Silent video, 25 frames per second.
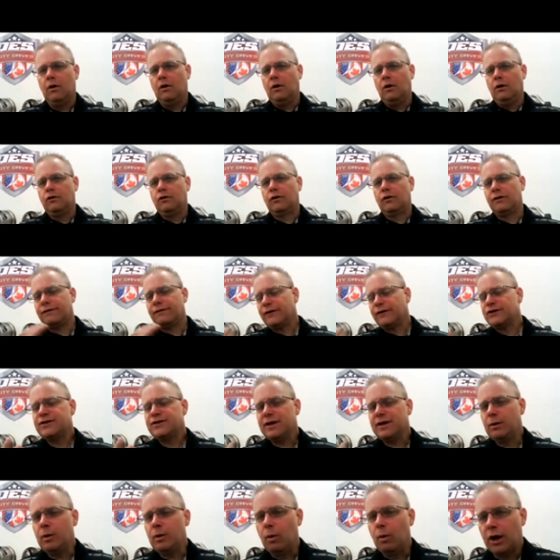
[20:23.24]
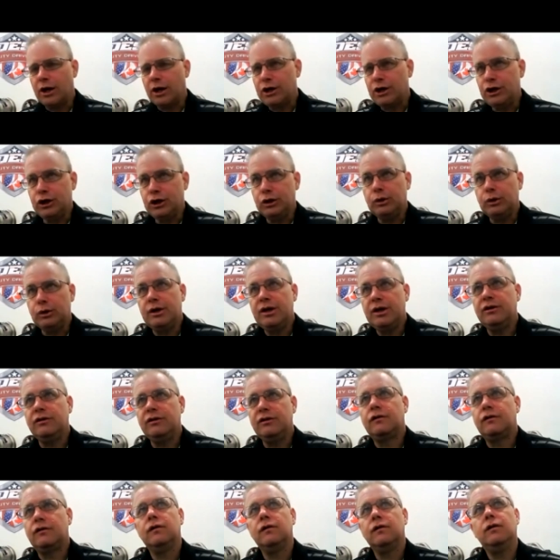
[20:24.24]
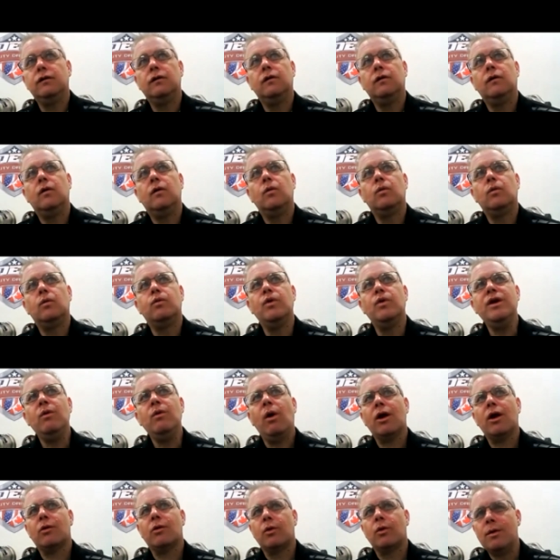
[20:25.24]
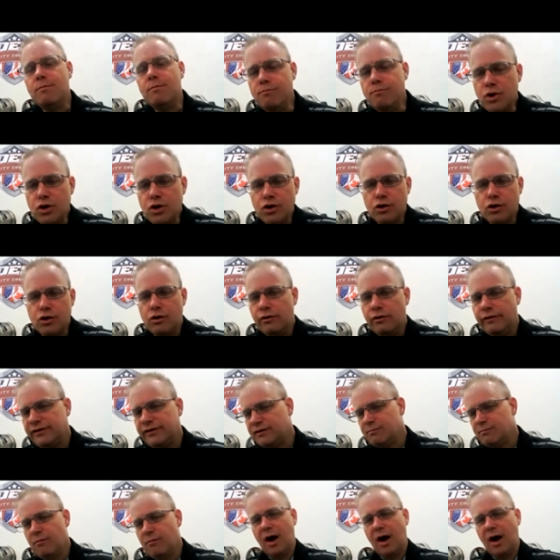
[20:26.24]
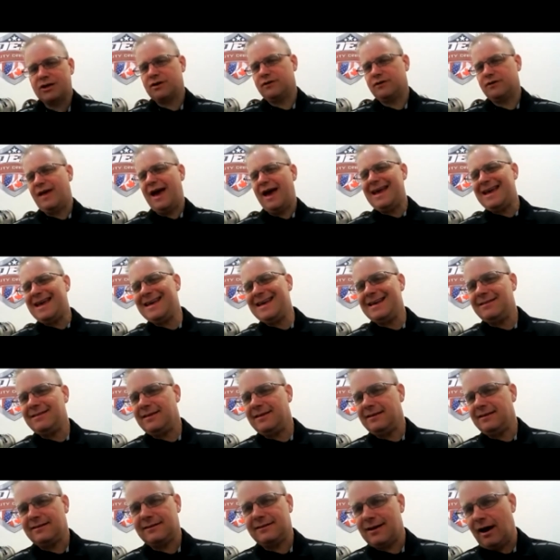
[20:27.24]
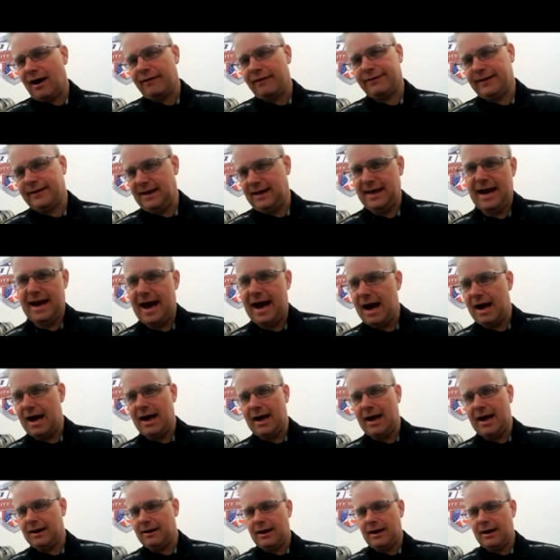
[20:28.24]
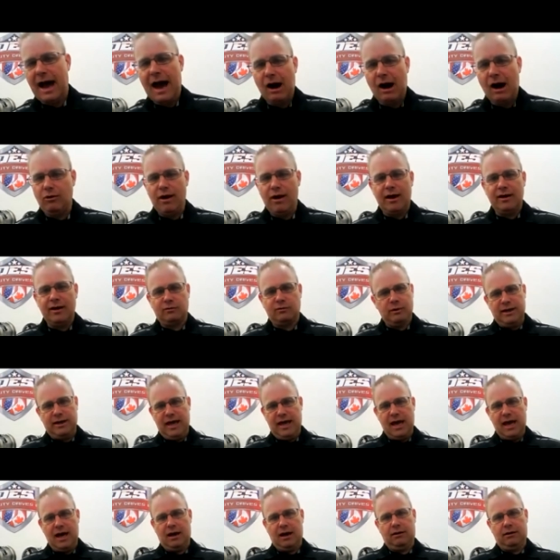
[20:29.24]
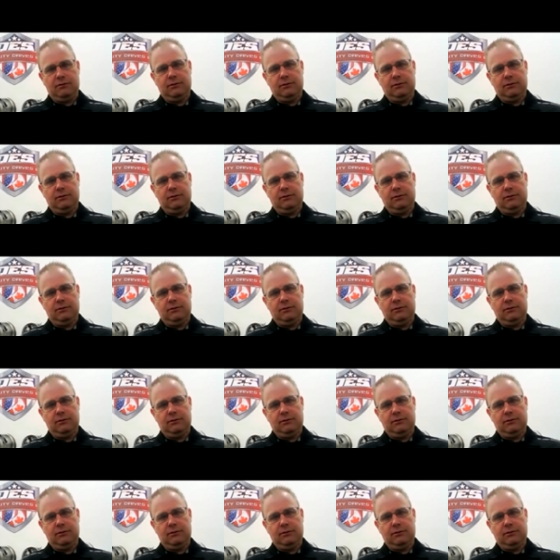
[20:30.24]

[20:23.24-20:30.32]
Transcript: So the first thing we want to do is we want to remove as much of that easy stuff to get out as we can.